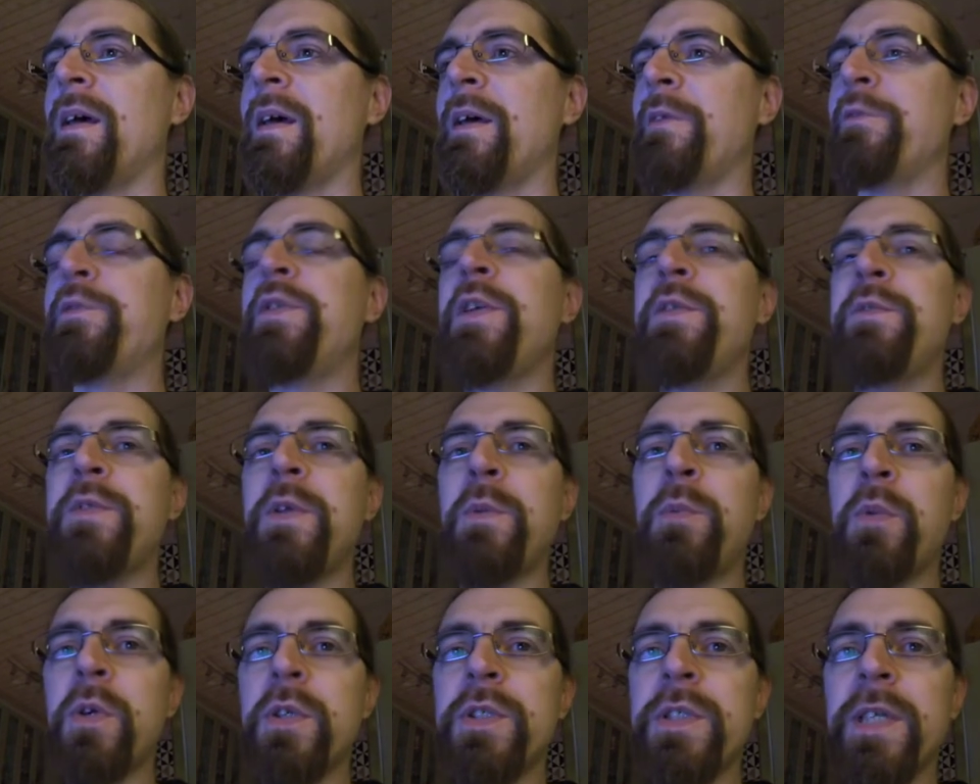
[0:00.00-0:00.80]

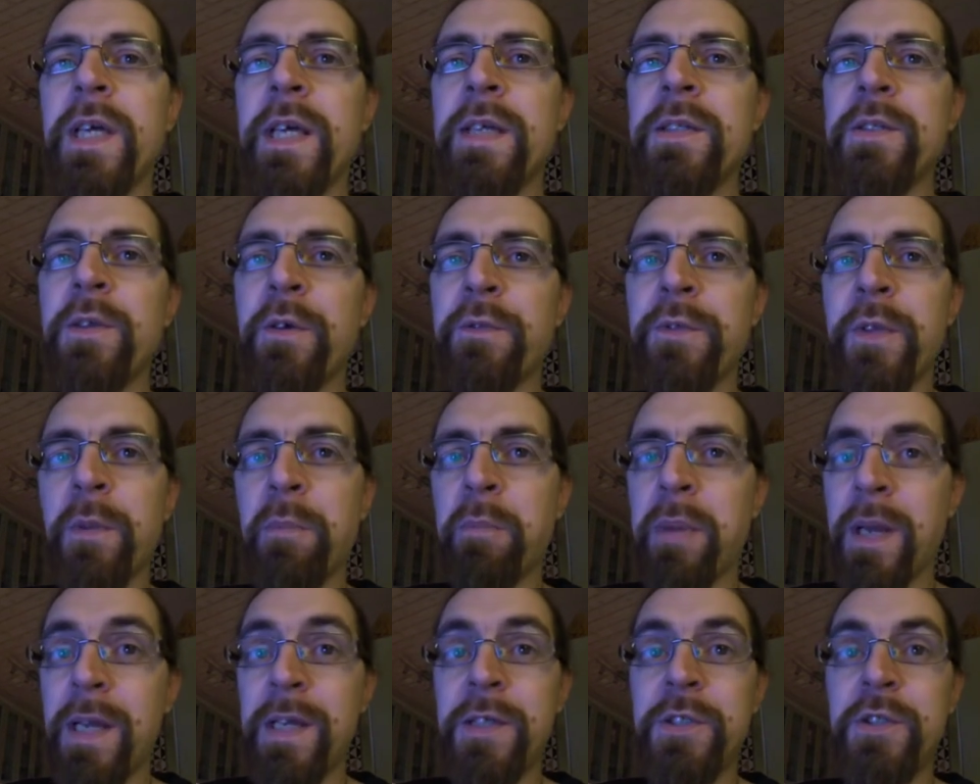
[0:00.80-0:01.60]
50% of the
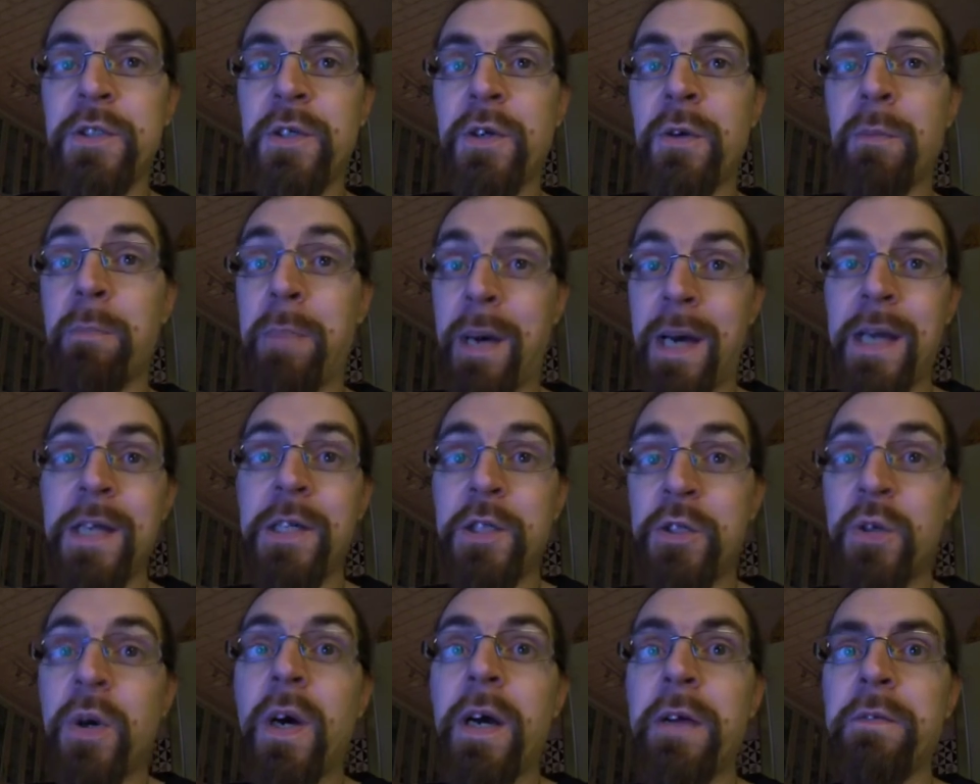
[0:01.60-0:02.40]
pleasure by
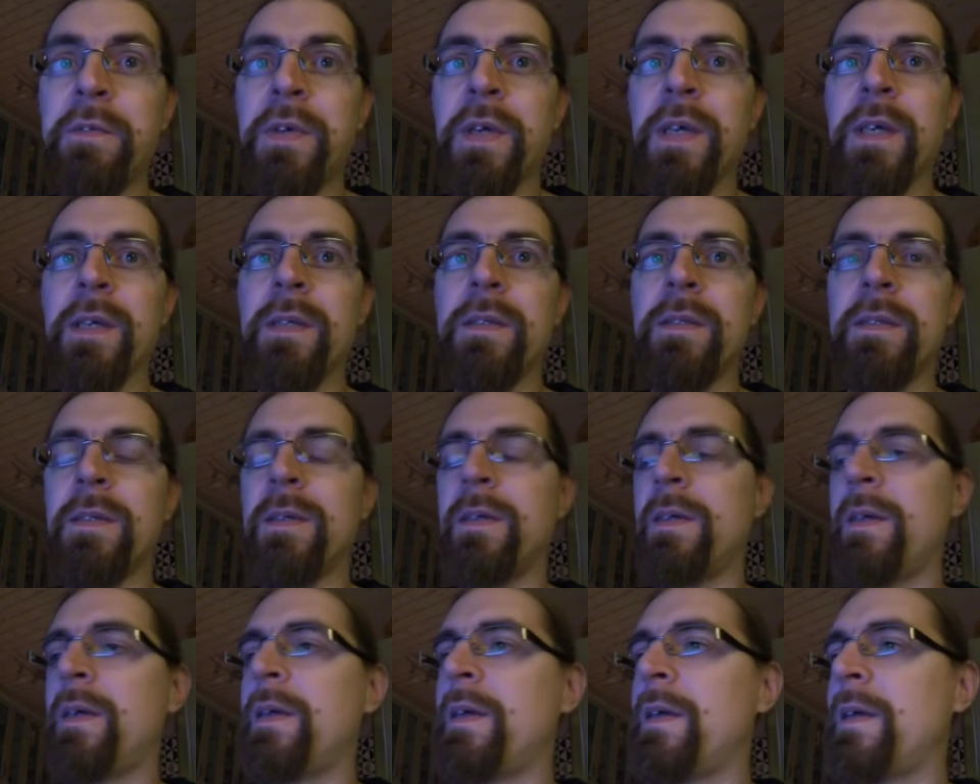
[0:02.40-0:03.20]
driving it.
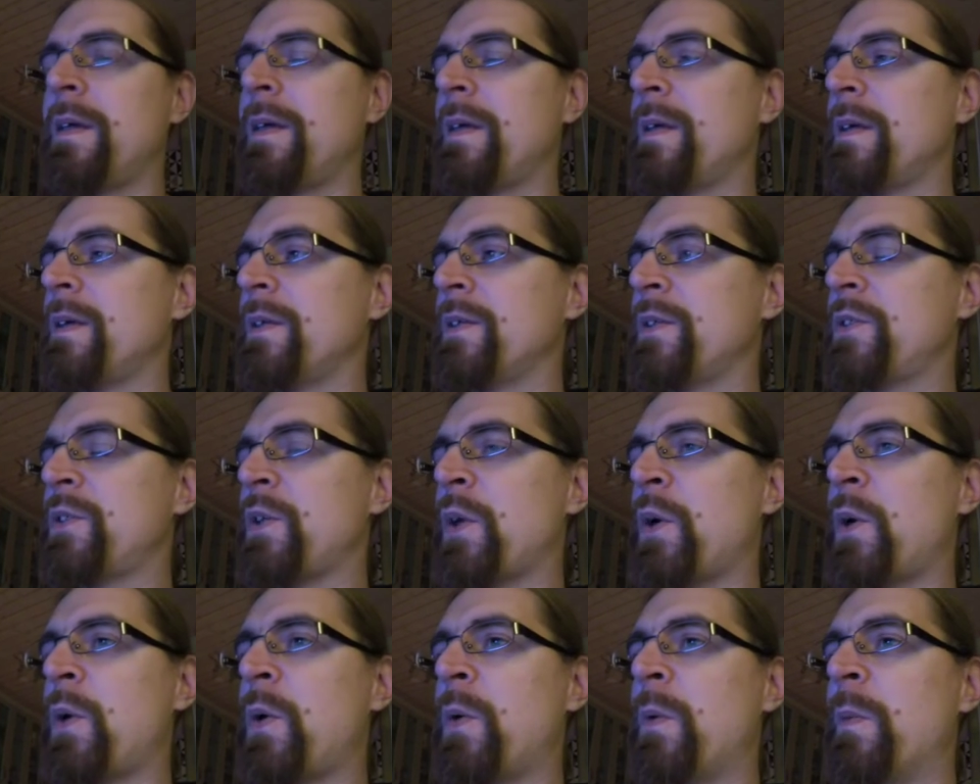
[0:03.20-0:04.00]

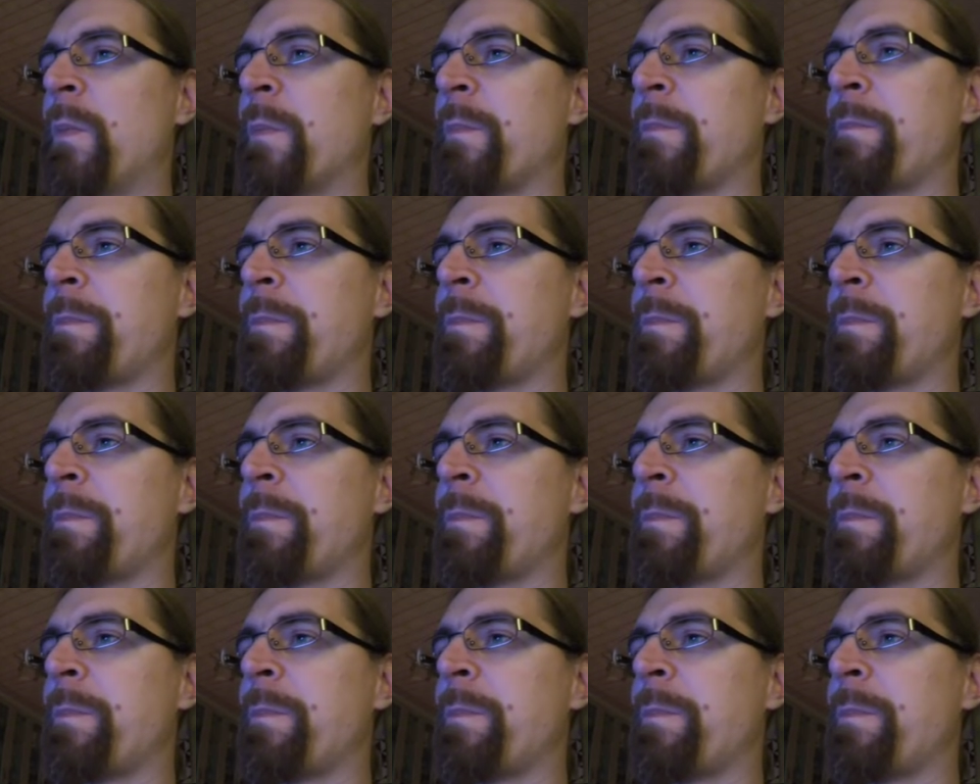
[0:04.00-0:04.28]
So,